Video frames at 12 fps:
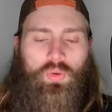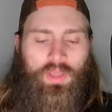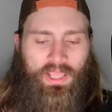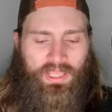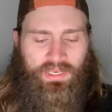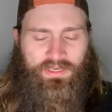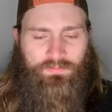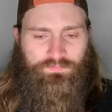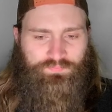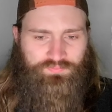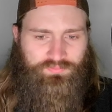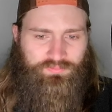and
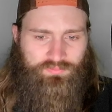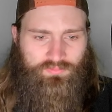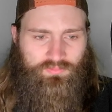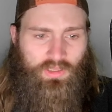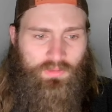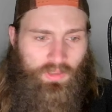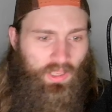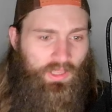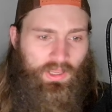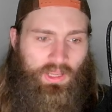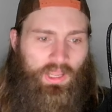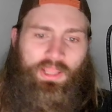
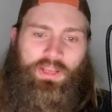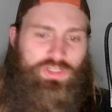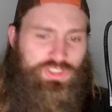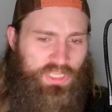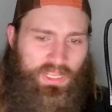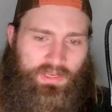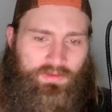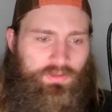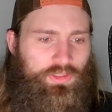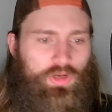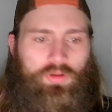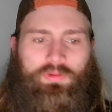I understand,
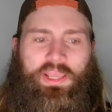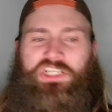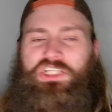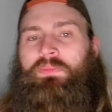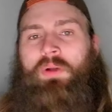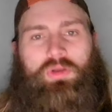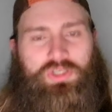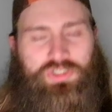you know, Gaethje broke his